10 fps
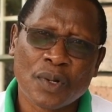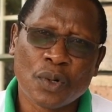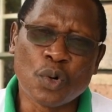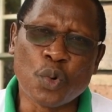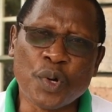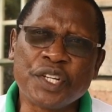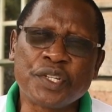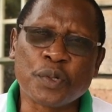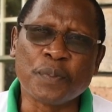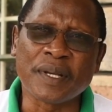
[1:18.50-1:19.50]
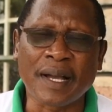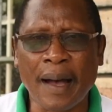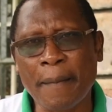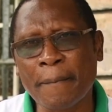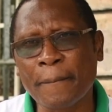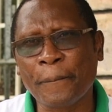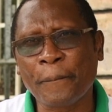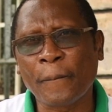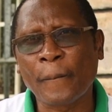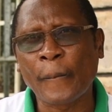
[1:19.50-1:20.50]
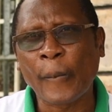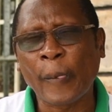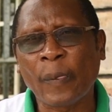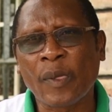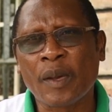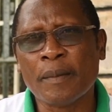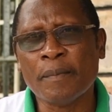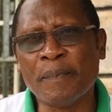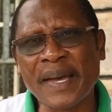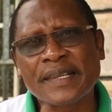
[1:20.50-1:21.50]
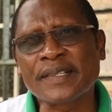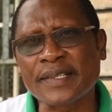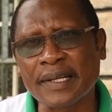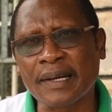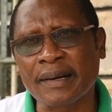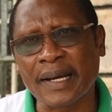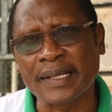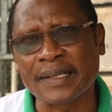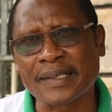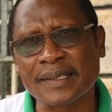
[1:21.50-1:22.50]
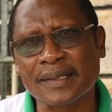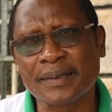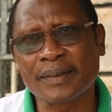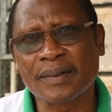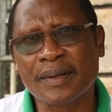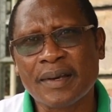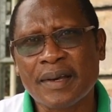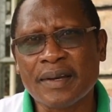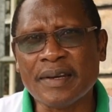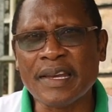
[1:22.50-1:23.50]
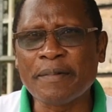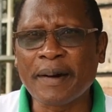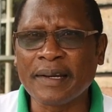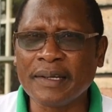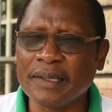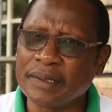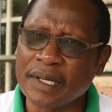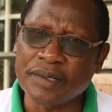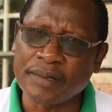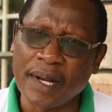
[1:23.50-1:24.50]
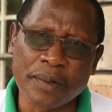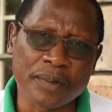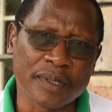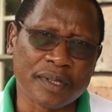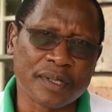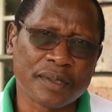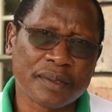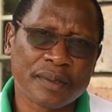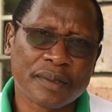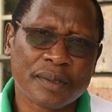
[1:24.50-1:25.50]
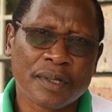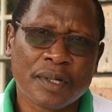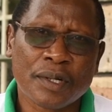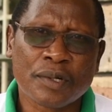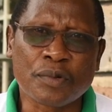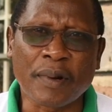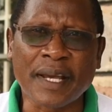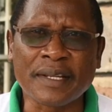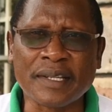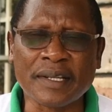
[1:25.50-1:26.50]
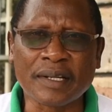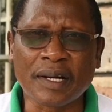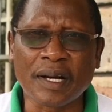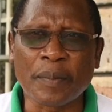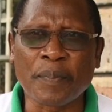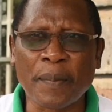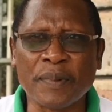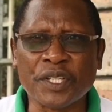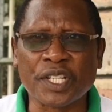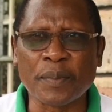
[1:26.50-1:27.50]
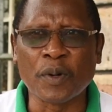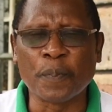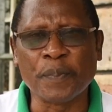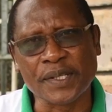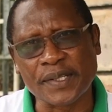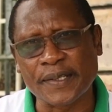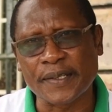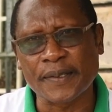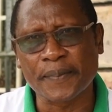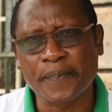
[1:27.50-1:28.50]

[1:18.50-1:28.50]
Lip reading: who wish to become bestseller writers never really get round to writing a publishable piece.